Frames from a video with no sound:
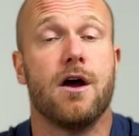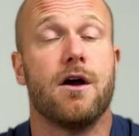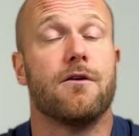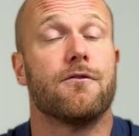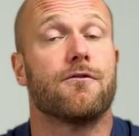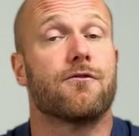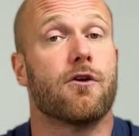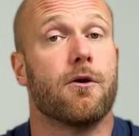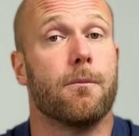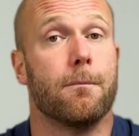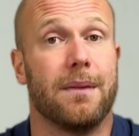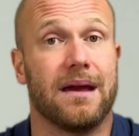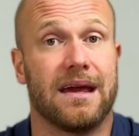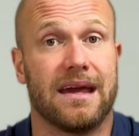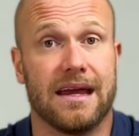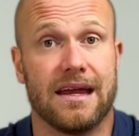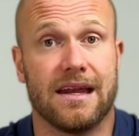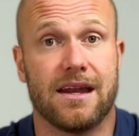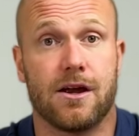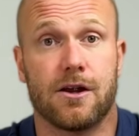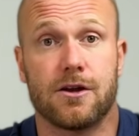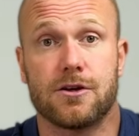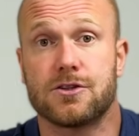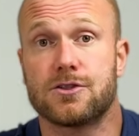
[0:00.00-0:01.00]
from
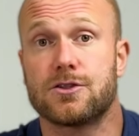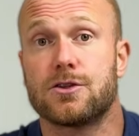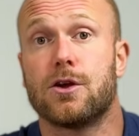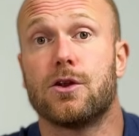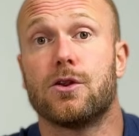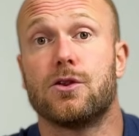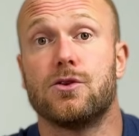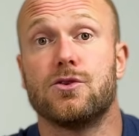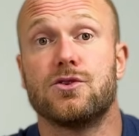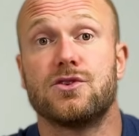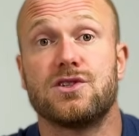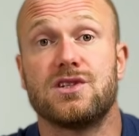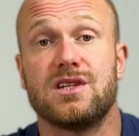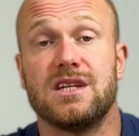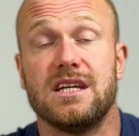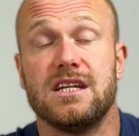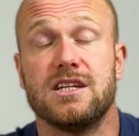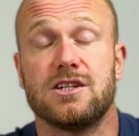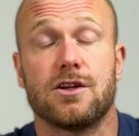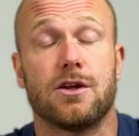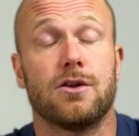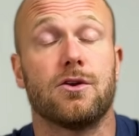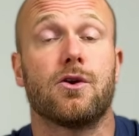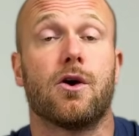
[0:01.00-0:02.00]
beginners to
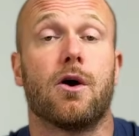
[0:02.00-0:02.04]
seasoned